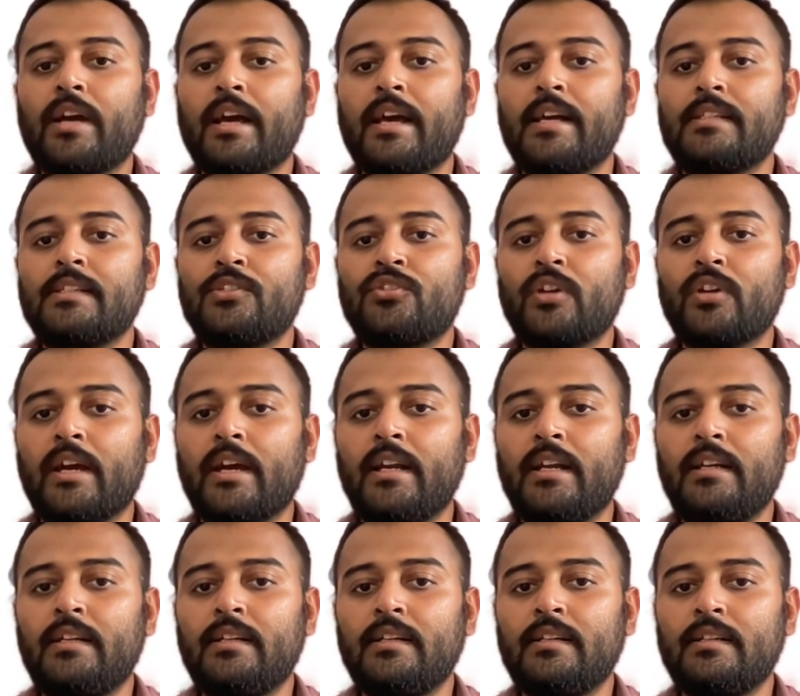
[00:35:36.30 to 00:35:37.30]
has a
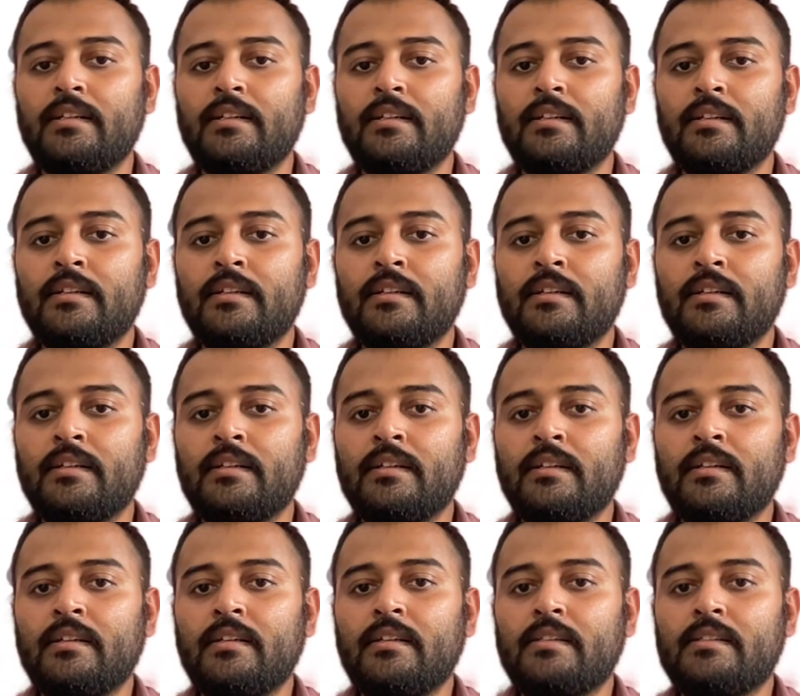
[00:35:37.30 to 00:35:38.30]
child
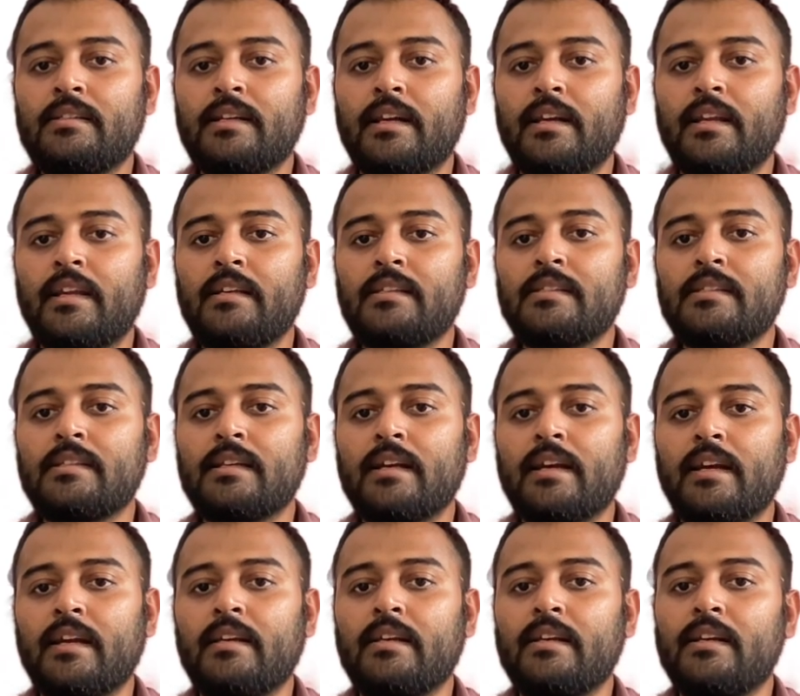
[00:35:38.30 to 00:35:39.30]
settings,
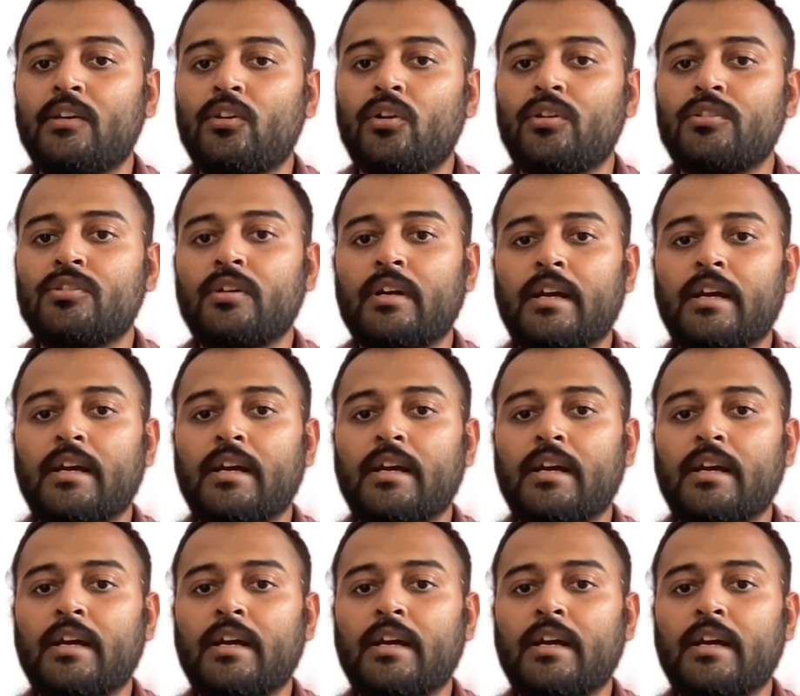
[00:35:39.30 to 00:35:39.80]
and it also